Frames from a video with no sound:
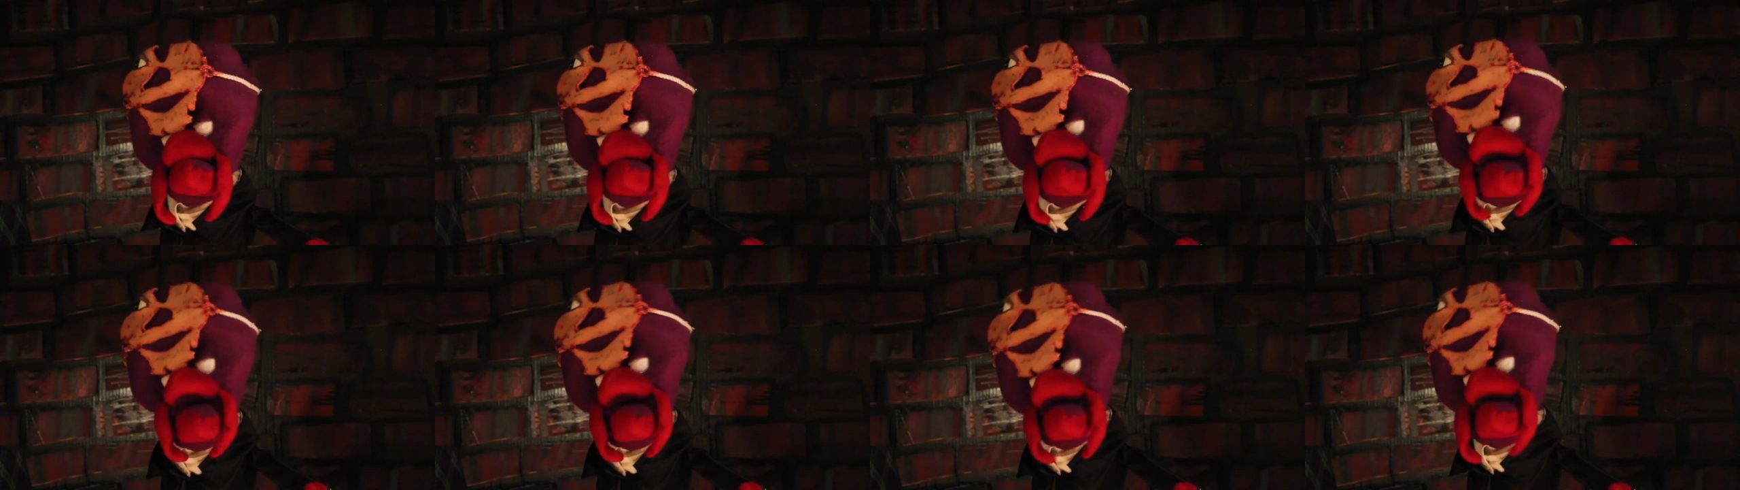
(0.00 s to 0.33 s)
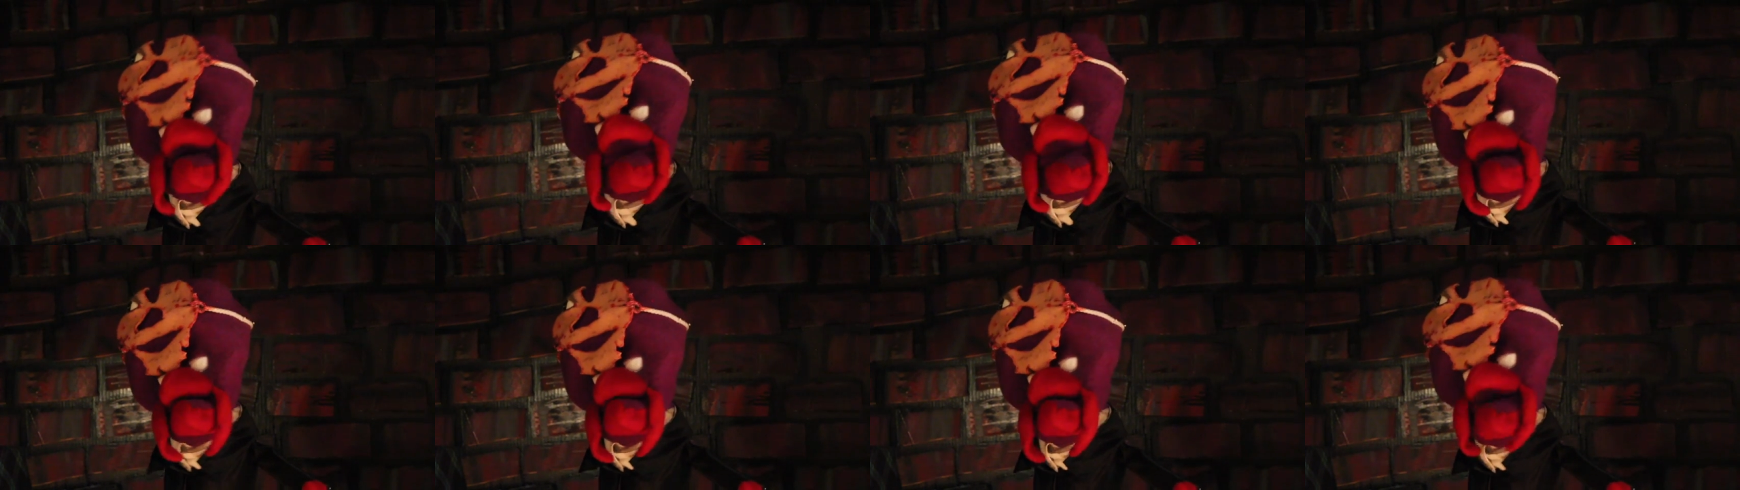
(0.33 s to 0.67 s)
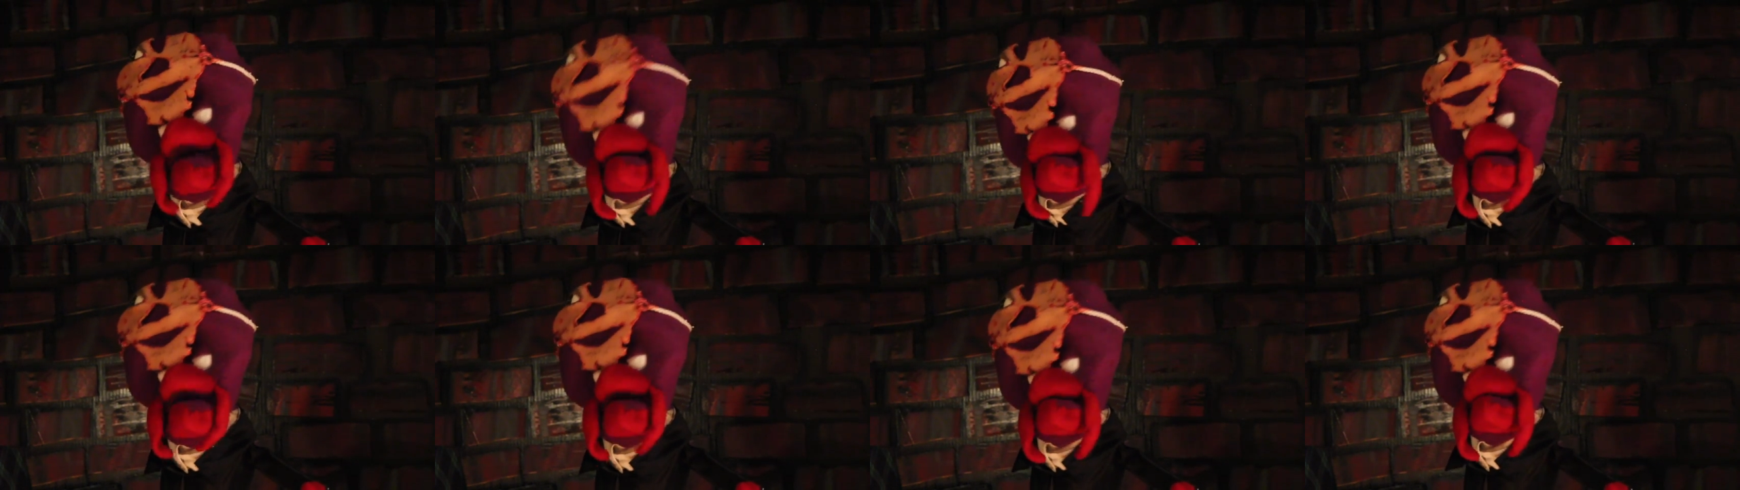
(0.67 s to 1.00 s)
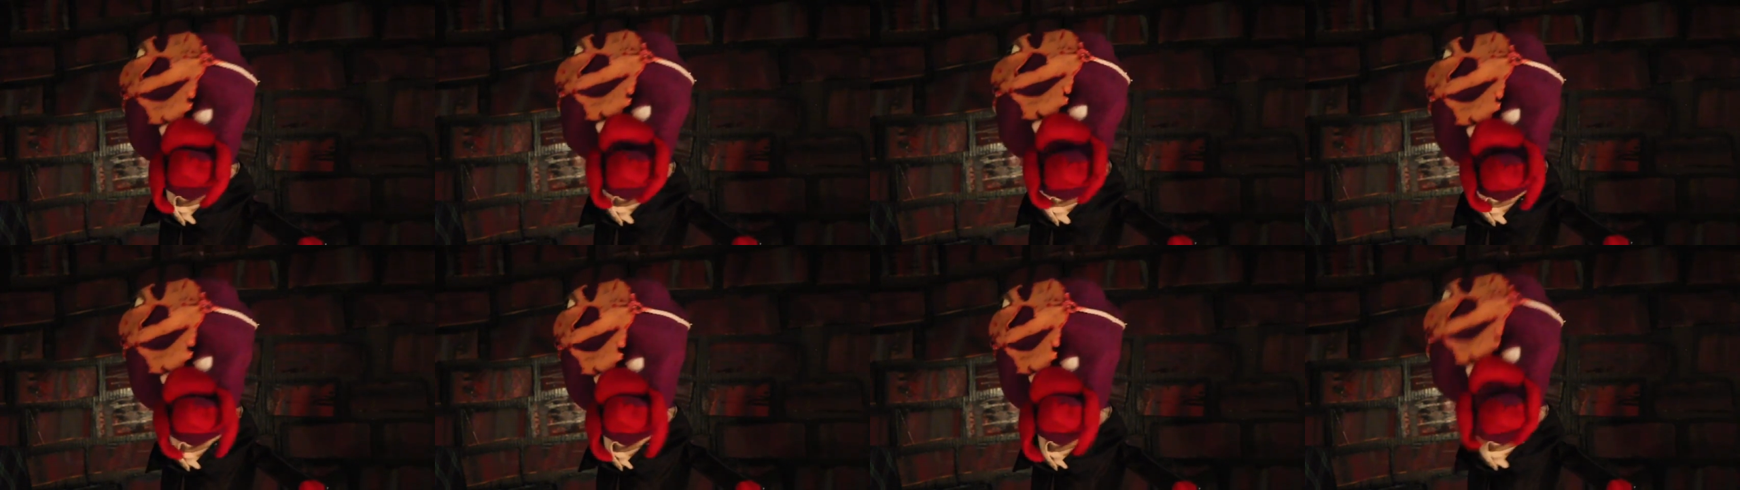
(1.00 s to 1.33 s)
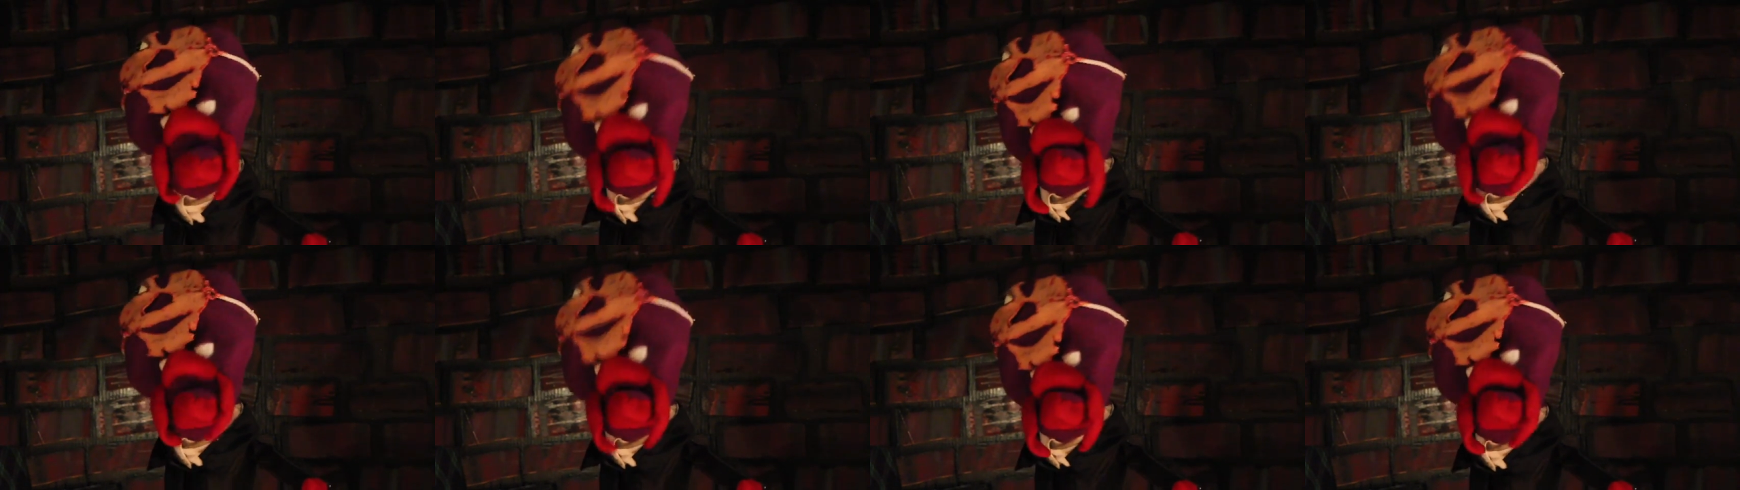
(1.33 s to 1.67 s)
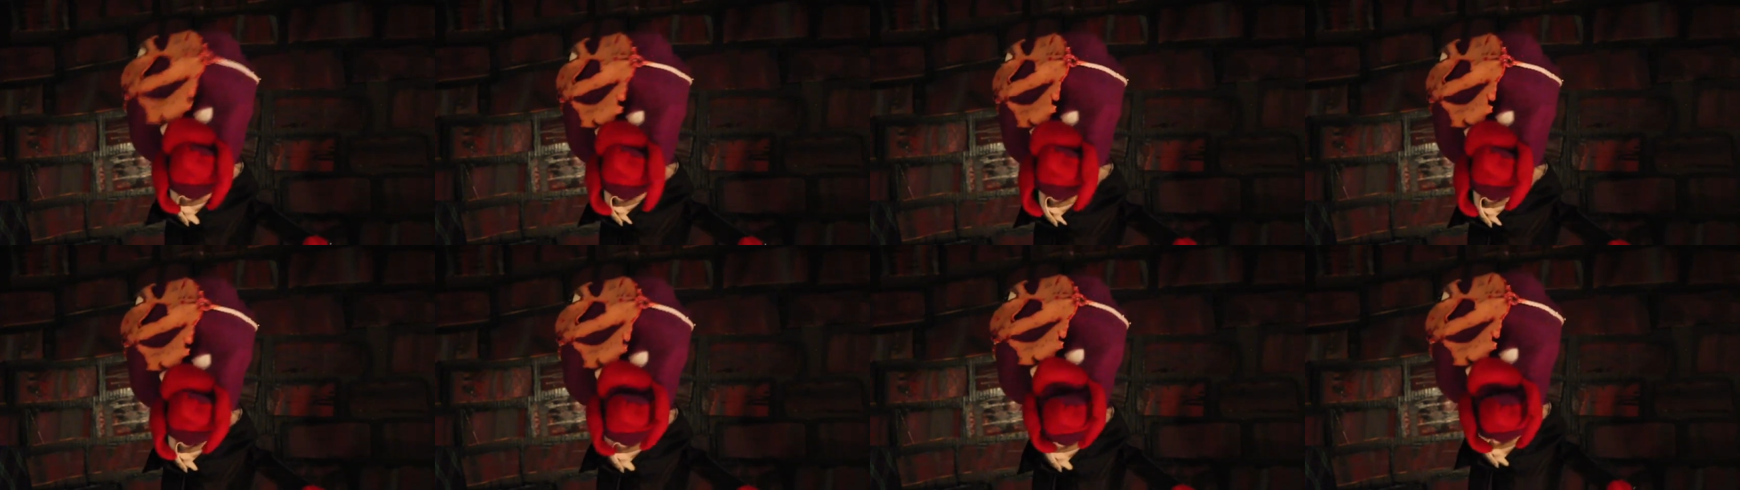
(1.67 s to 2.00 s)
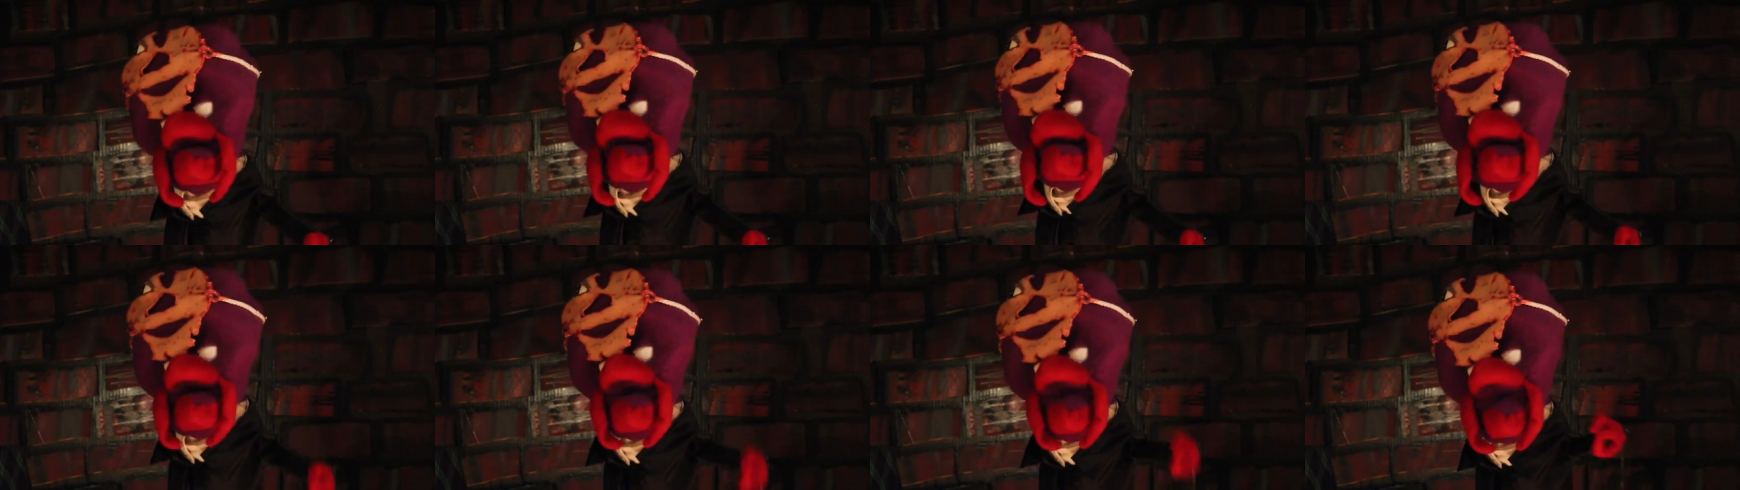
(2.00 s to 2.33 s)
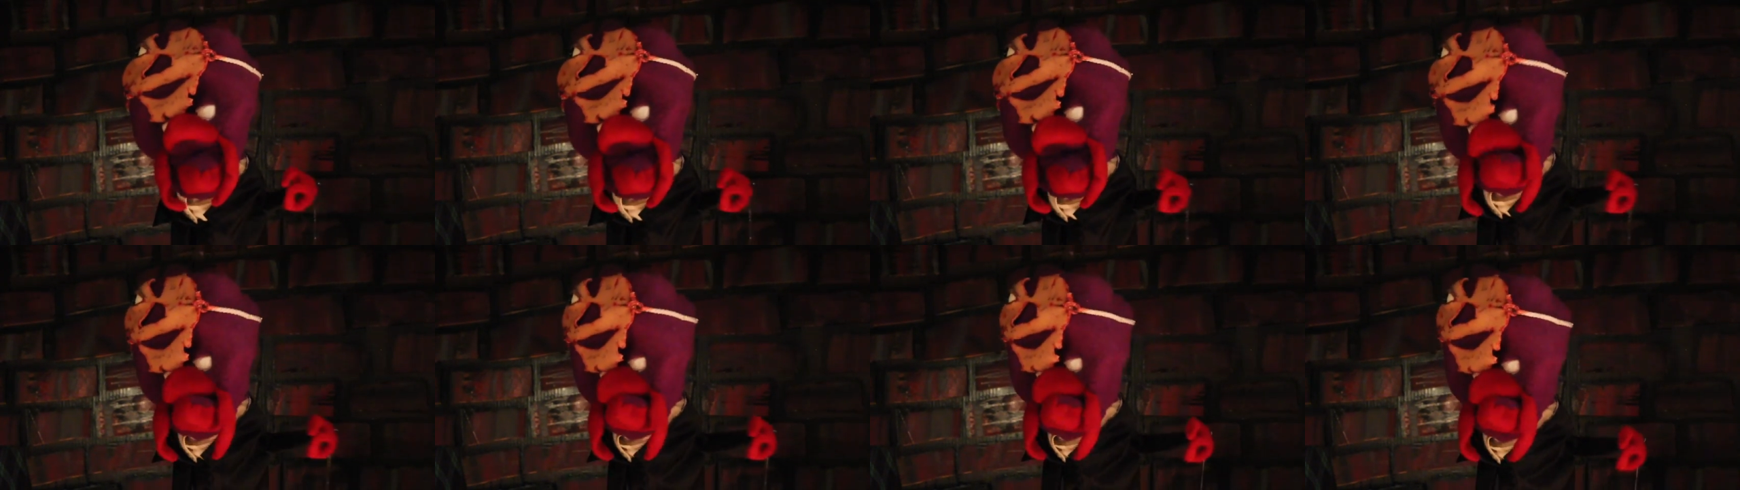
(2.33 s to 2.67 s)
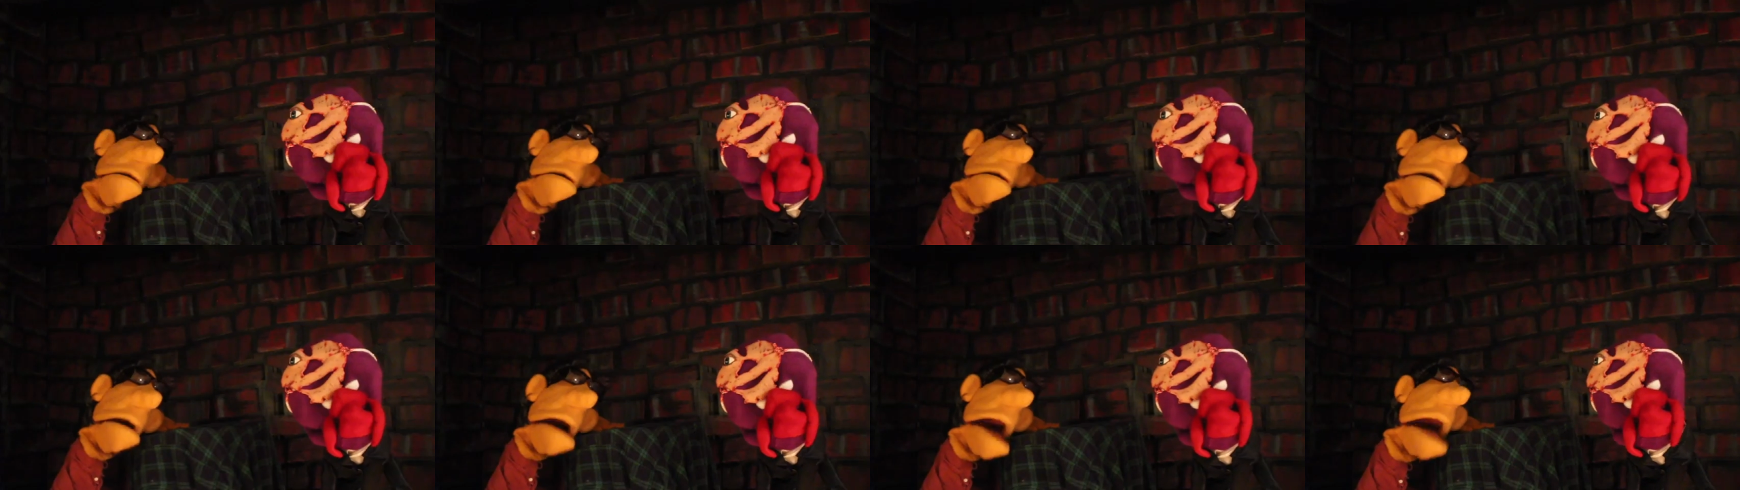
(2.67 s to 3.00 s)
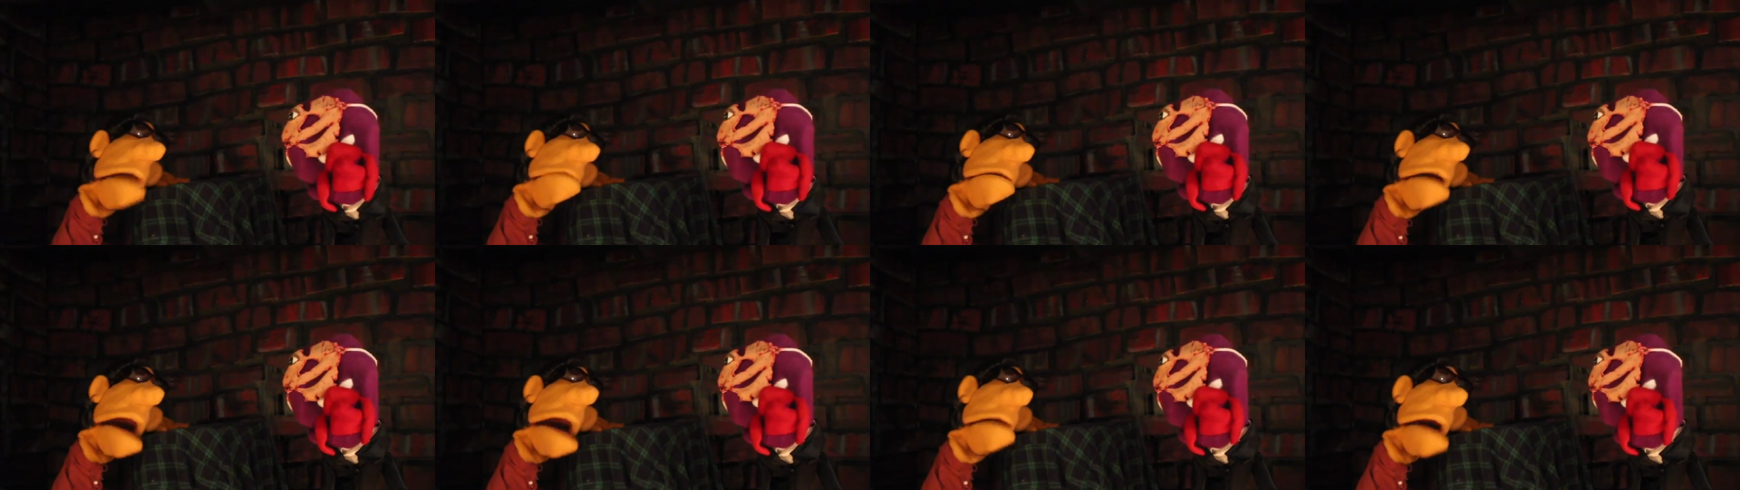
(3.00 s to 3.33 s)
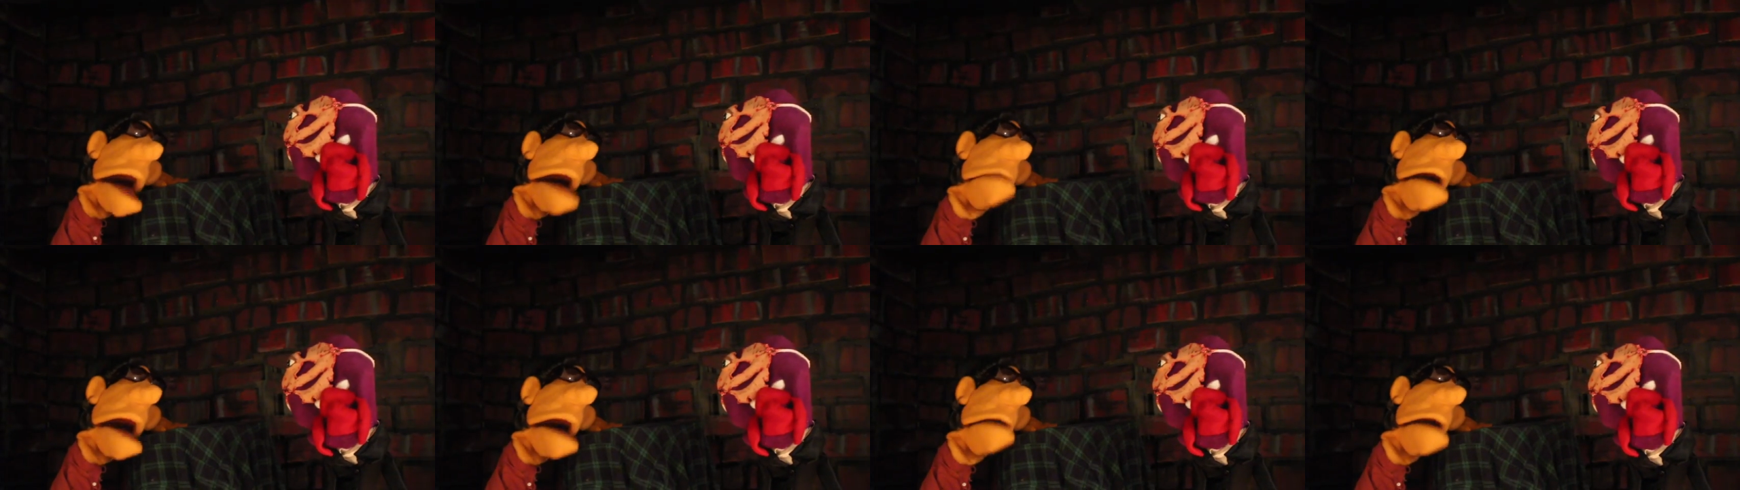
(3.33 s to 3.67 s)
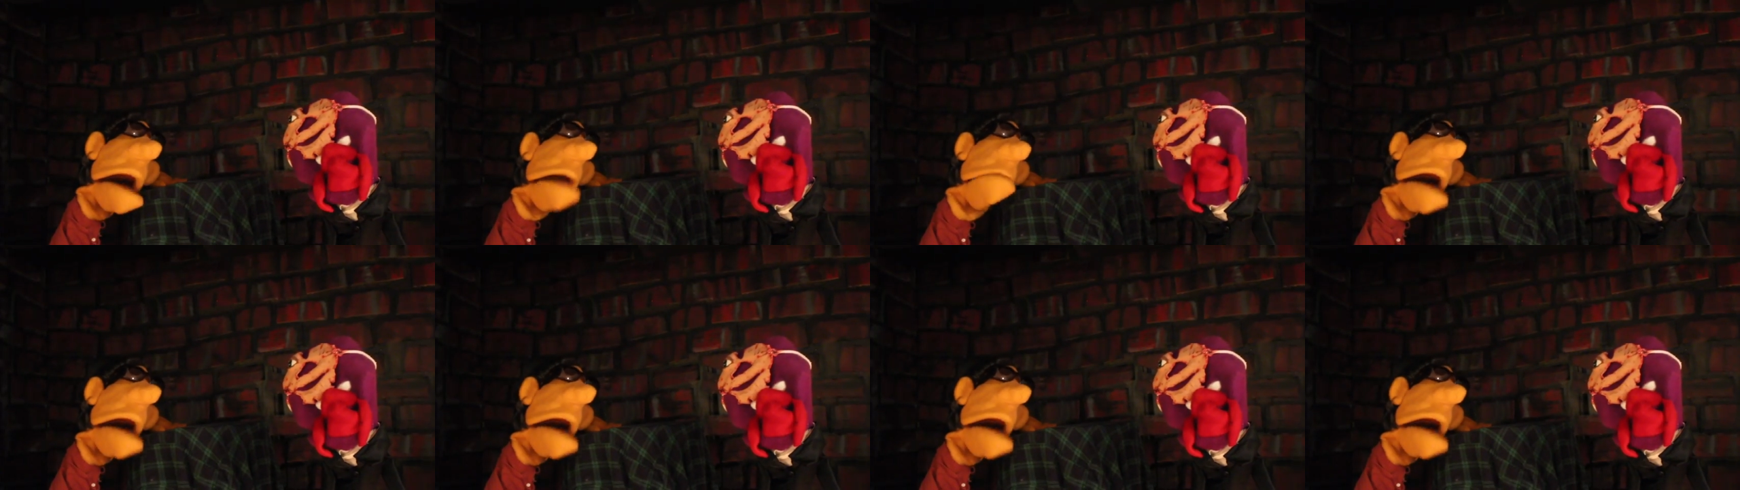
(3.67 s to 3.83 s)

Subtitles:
[unreadable: no face in view]